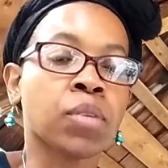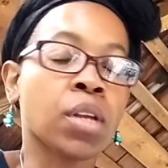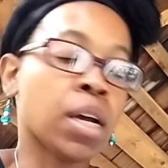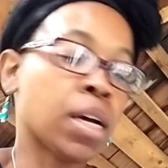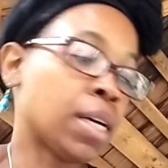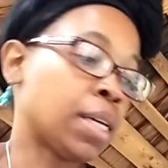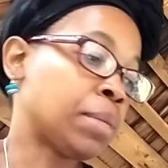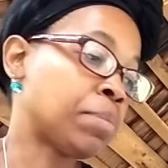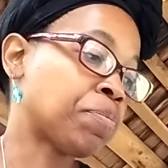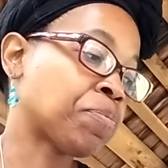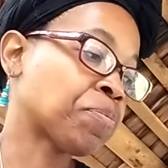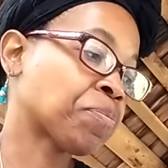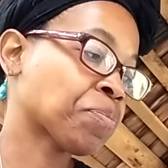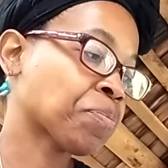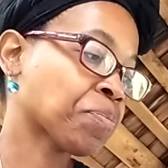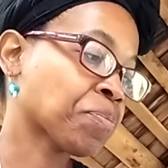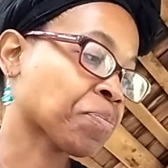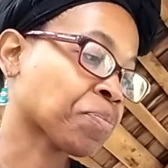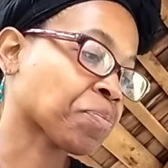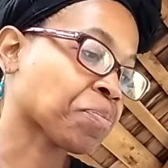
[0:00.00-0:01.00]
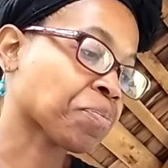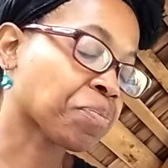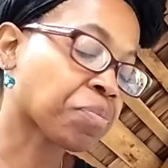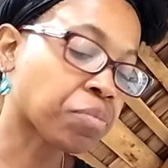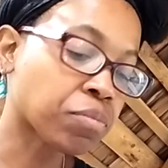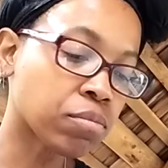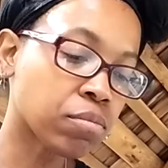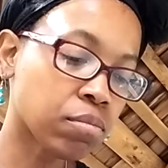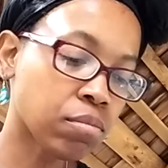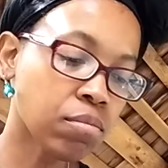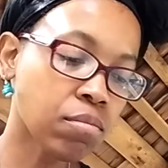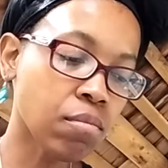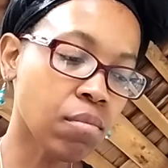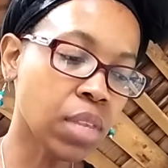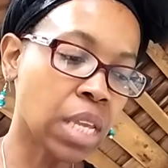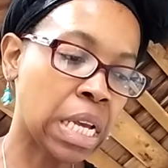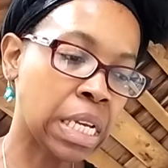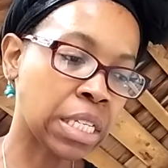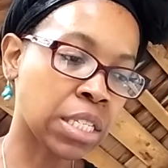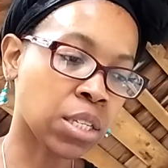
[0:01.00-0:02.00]
Um,
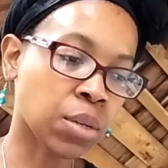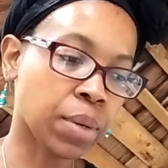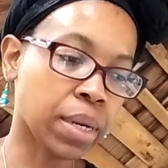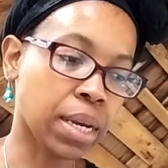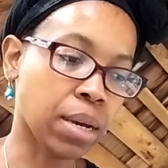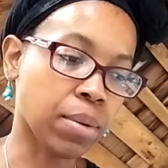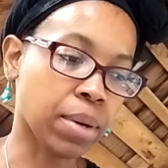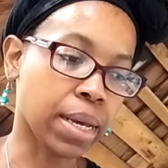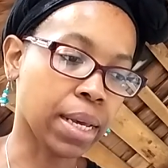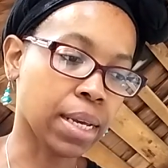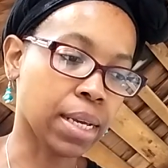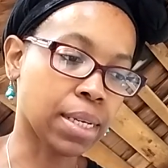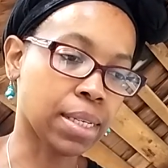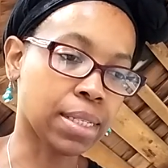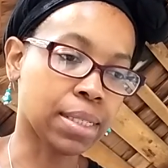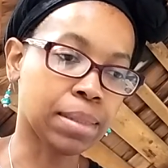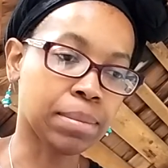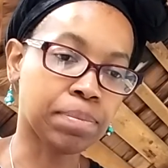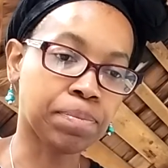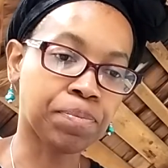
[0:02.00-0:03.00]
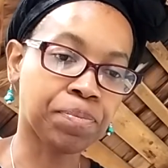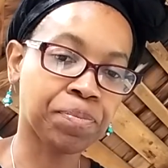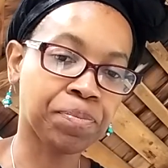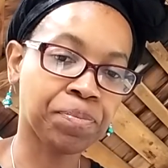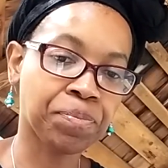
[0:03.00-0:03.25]
so anyway, um,